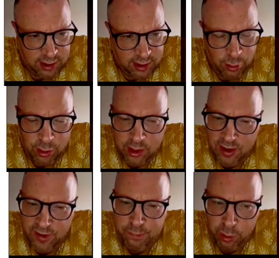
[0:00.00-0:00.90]
is that
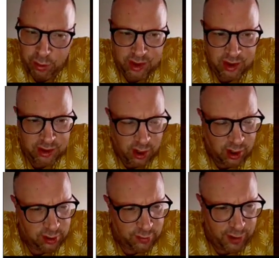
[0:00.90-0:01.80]
all kind of
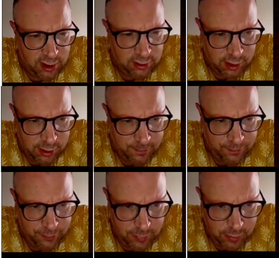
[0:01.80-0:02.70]
policies are defined